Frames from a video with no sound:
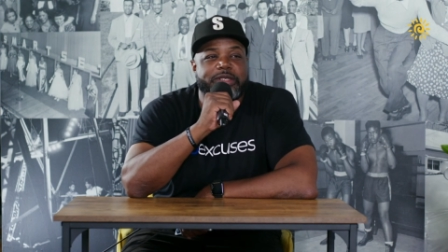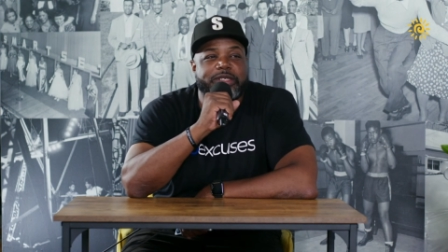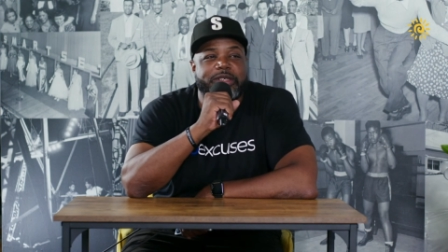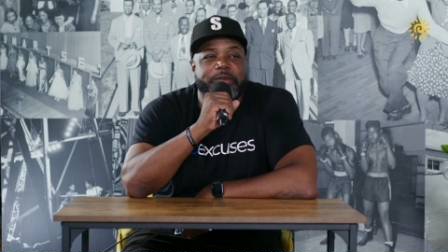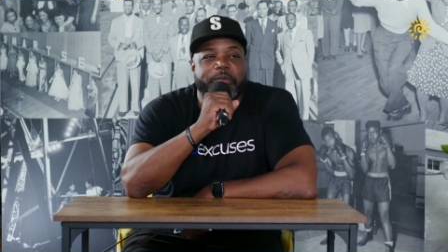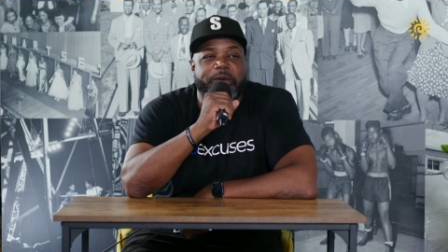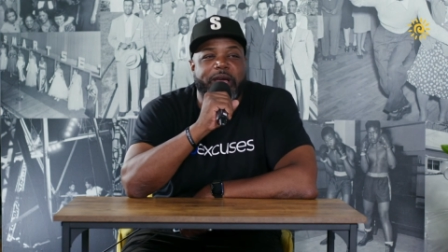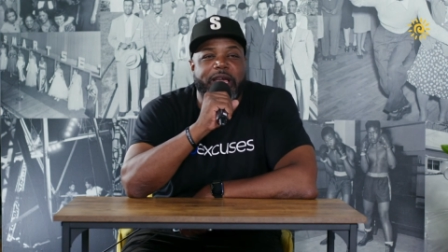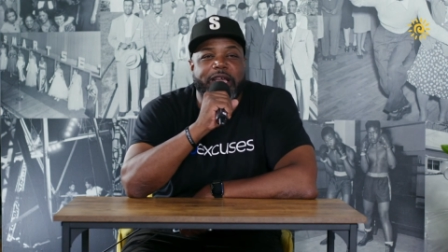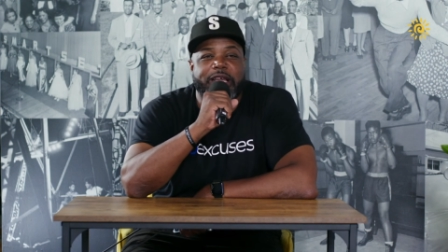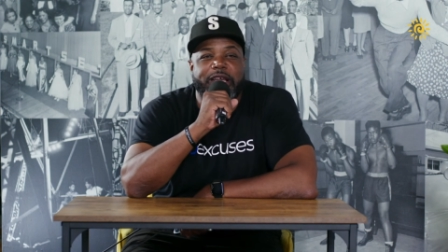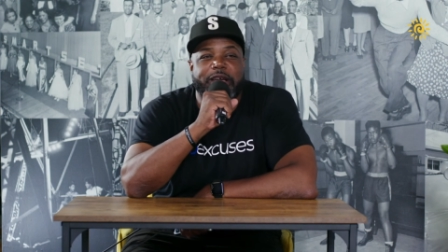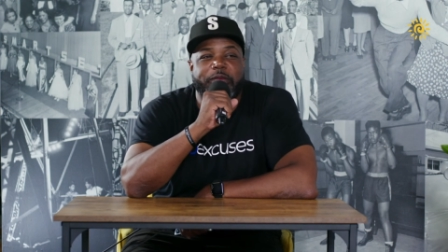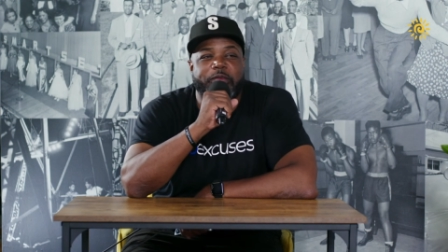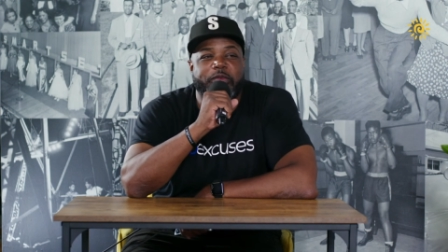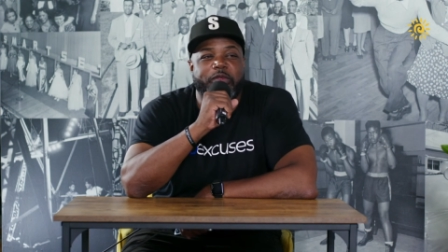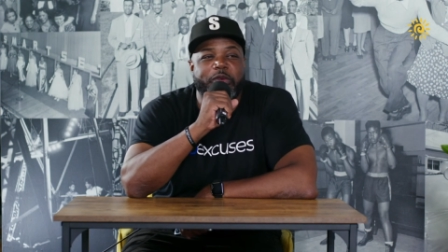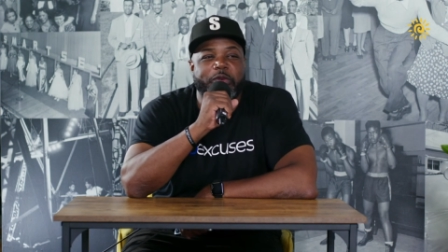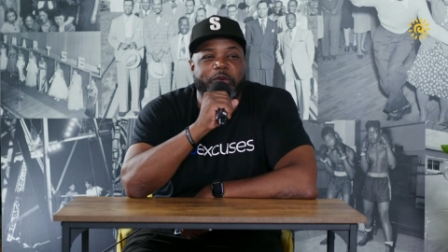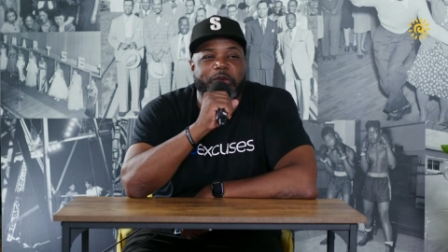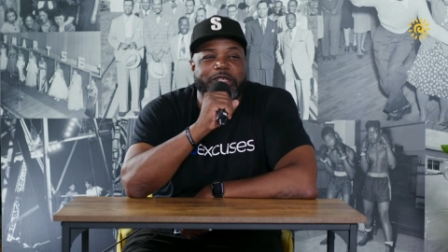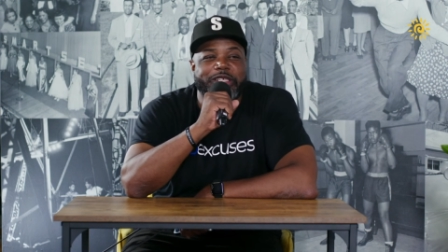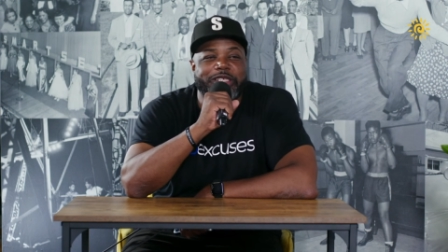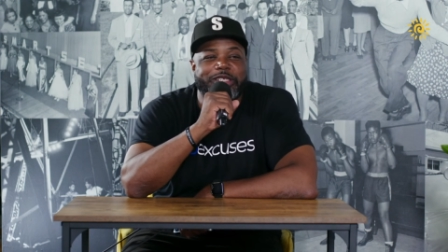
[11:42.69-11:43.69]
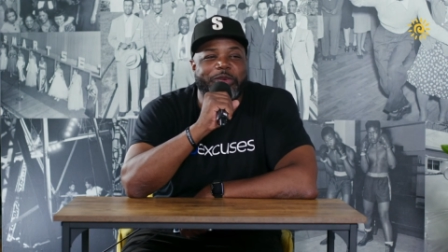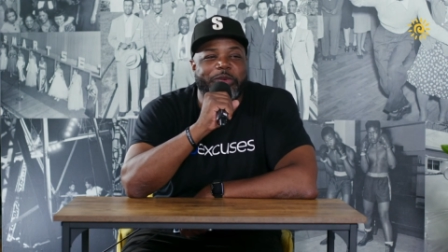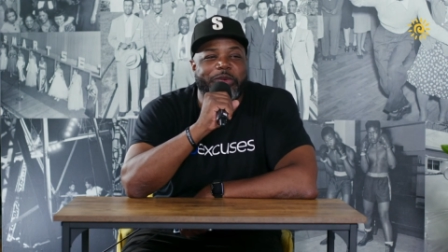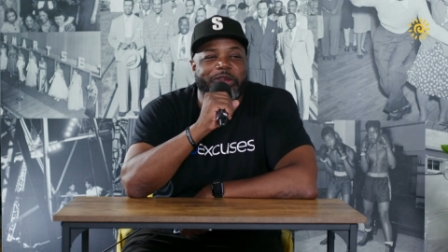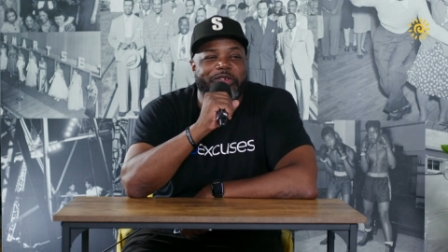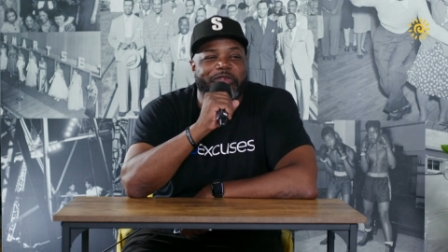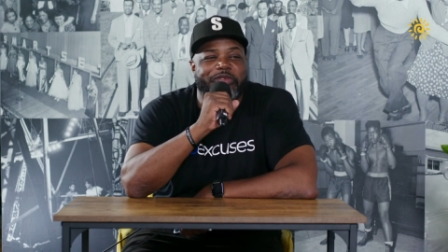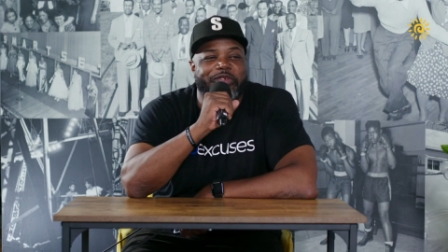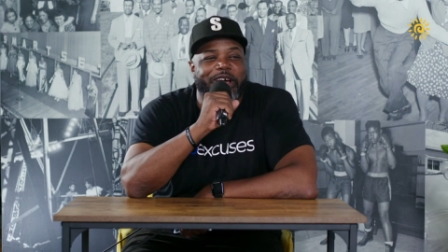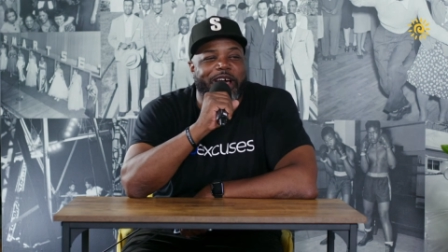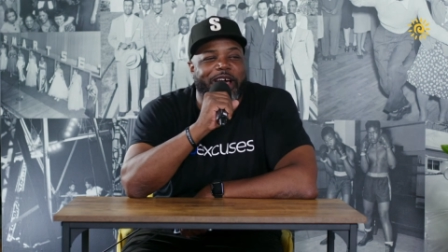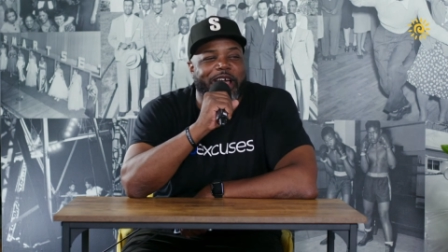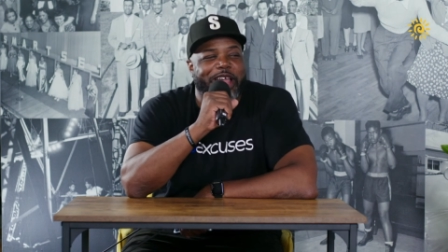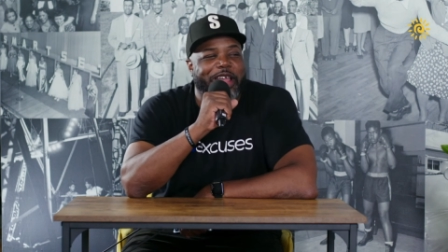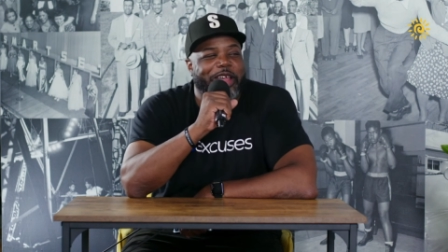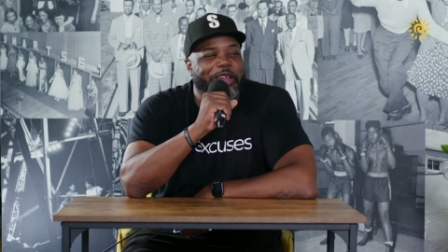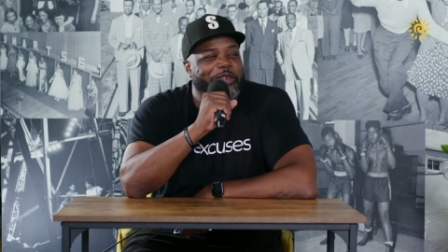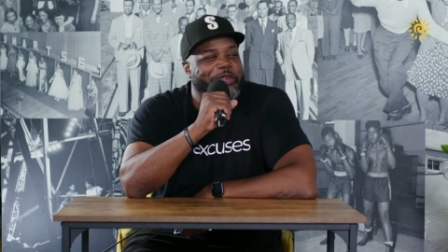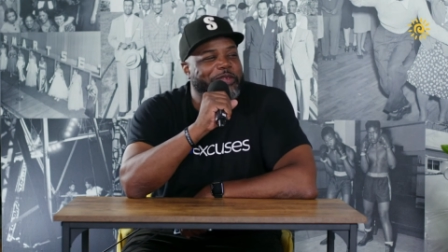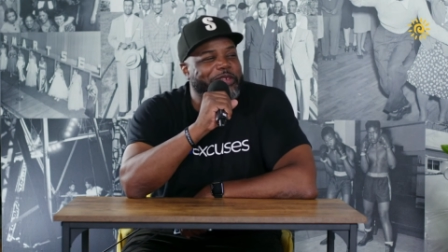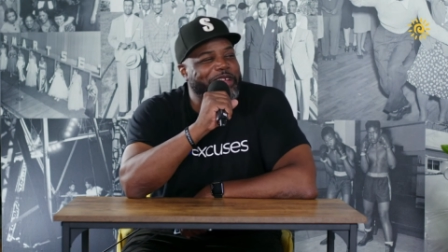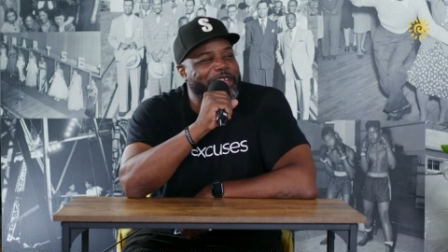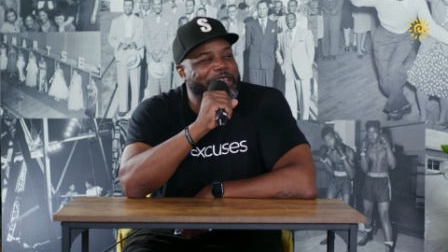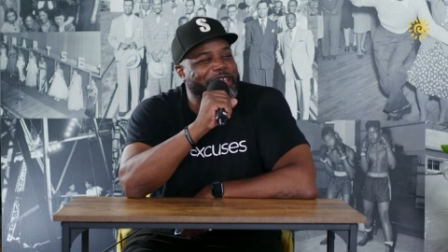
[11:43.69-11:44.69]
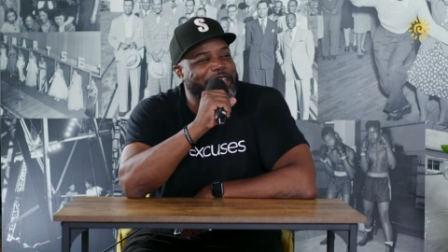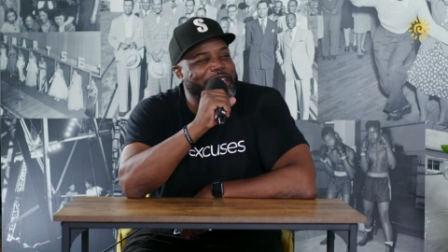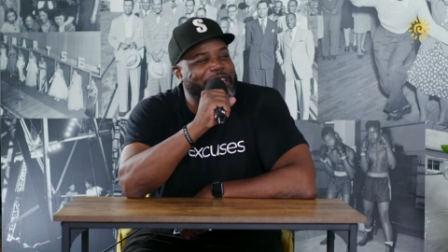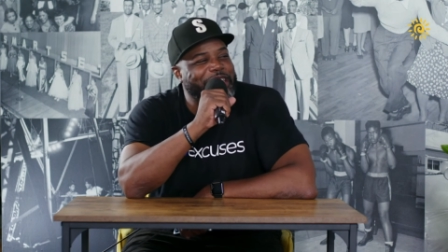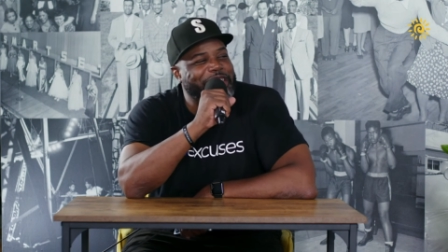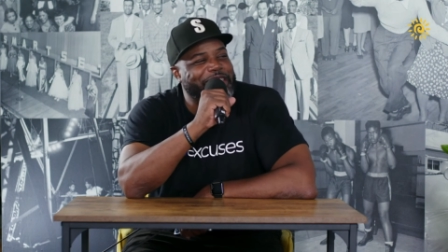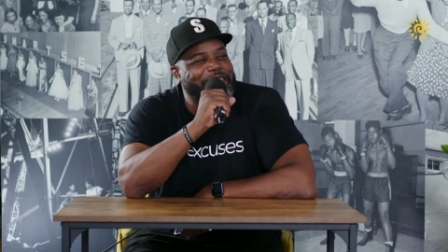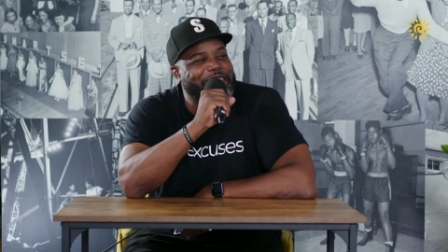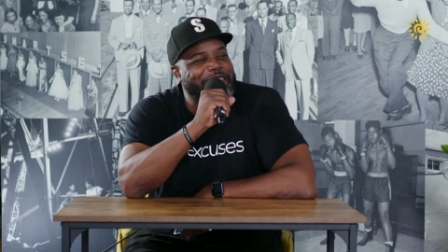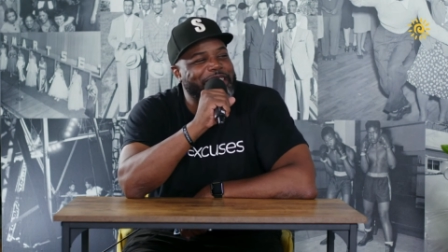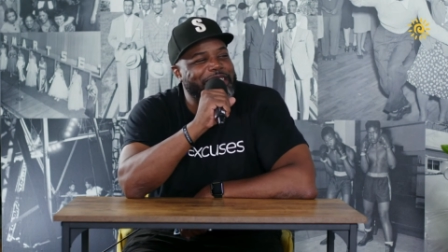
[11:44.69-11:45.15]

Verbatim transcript: Somebody come through with the 25. Yep, yep, yep.